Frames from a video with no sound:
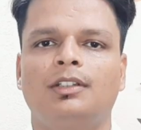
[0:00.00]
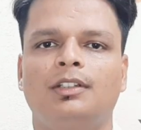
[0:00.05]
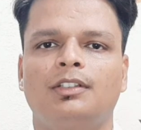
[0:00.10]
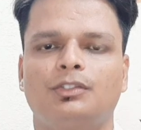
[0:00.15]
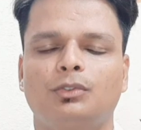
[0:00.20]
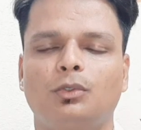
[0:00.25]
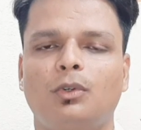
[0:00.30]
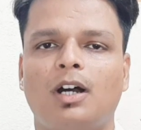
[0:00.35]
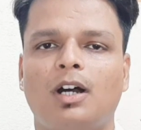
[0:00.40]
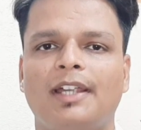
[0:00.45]

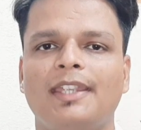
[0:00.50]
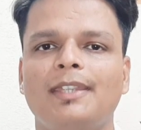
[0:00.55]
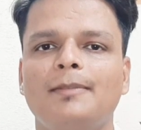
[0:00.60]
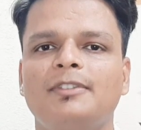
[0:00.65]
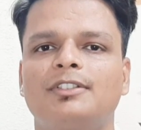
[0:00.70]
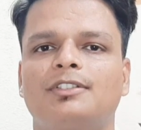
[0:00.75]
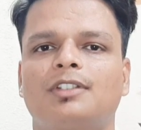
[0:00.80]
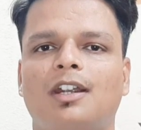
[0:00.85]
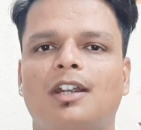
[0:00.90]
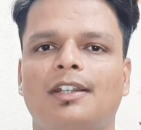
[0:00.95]
So I
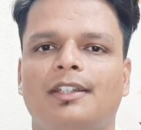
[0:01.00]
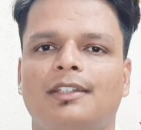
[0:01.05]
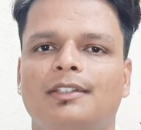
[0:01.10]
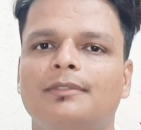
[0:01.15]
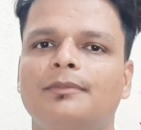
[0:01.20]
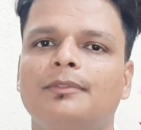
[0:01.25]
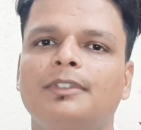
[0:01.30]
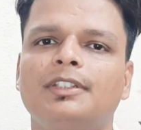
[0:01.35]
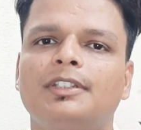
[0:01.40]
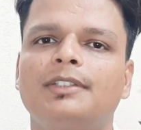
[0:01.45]
am
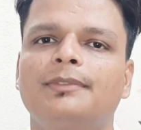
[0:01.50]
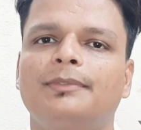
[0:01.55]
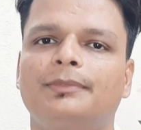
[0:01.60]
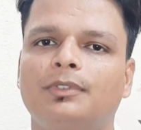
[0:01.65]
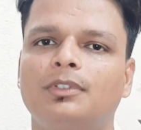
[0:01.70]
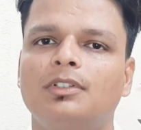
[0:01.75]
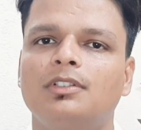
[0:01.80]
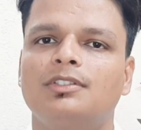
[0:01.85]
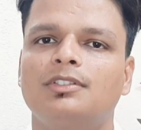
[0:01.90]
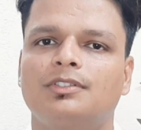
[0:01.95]
starting with the
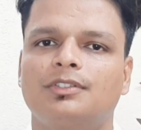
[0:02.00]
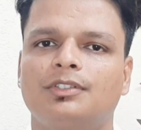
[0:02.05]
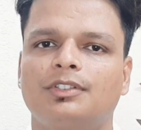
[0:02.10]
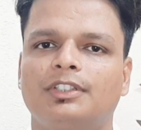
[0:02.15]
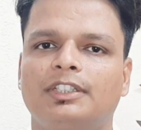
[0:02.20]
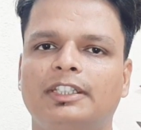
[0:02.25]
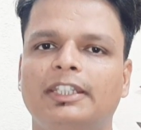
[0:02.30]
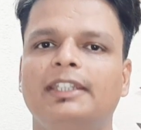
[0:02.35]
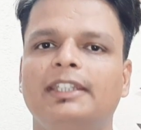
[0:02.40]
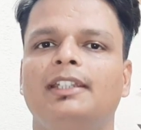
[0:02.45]
first
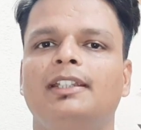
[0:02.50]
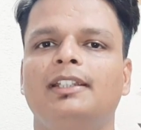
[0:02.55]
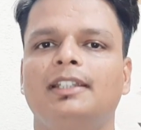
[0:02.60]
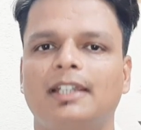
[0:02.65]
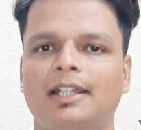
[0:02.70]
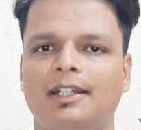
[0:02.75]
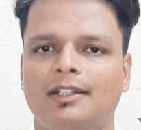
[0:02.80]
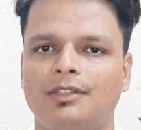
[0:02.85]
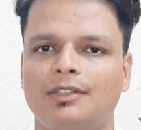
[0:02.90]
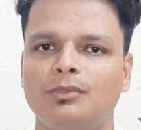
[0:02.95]
thing
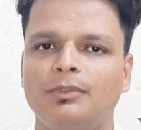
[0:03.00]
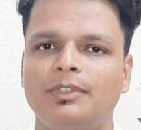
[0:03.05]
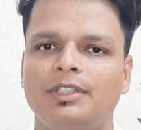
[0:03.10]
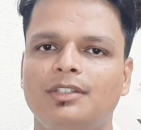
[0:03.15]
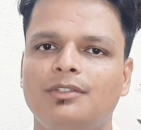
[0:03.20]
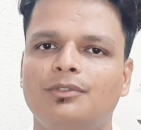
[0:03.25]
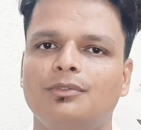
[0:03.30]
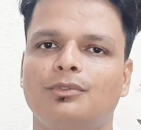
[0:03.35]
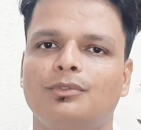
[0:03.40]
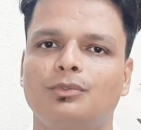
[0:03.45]
that you
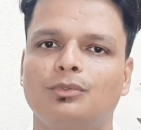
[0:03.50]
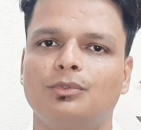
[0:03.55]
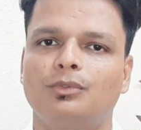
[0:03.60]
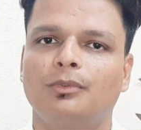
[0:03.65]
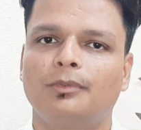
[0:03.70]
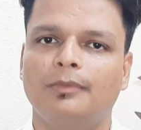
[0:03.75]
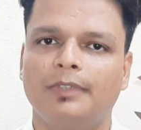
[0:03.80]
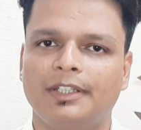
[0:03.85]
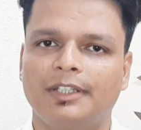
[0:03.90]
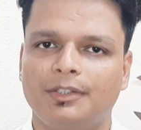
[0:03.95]
need to do
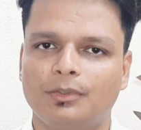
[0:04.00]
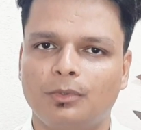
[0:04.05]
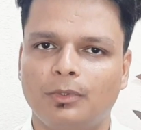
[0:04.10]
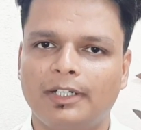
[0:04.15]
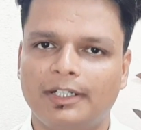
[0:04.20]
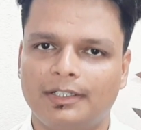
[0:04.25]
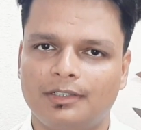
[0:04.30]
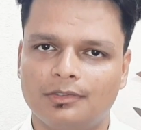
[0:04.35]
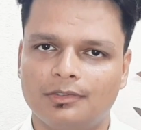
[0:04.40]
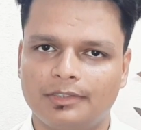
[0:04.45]
when you
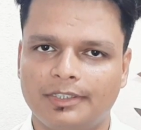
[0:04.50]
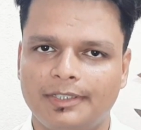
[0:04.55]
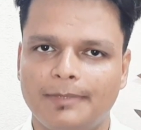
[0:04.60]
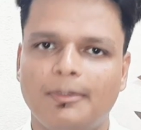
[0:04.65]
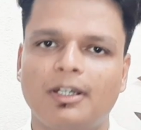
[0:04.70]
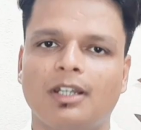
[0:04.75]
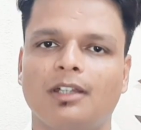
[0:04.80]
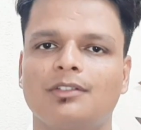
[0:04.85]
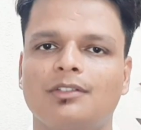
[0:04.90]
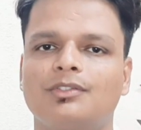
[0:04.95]
enter the
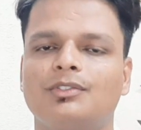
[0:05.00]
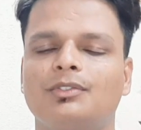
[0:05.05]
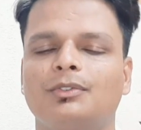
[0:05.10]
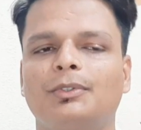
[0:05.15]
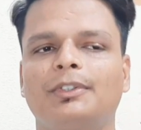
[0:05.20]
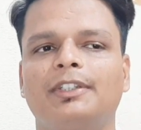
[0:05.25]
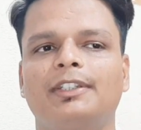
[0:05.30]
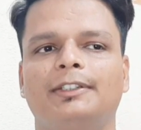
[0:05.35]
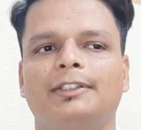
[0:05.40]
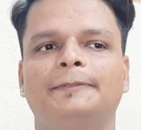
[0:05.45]
branch.
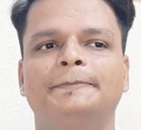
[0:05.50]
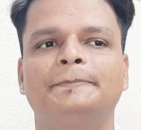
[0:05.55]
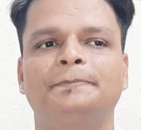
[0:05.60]
Okay,